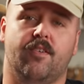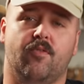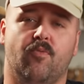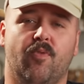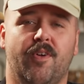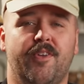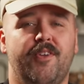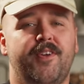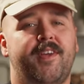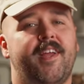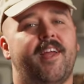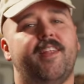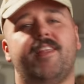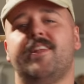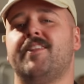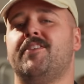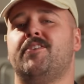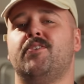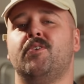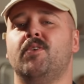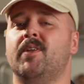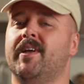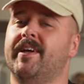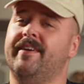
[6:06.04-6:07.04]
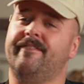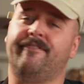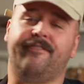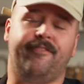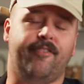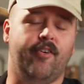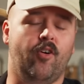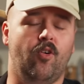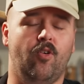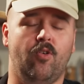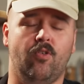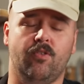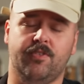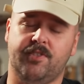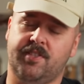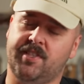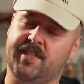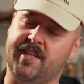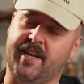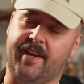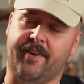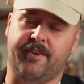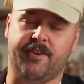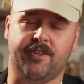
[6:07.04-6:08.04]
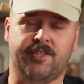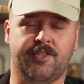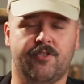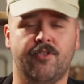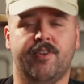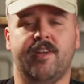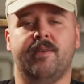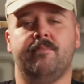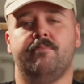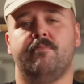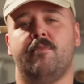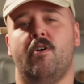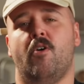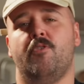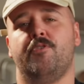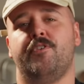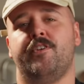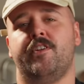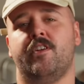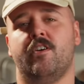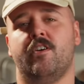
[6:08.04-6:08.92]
When you get into like full serious cooking mode, you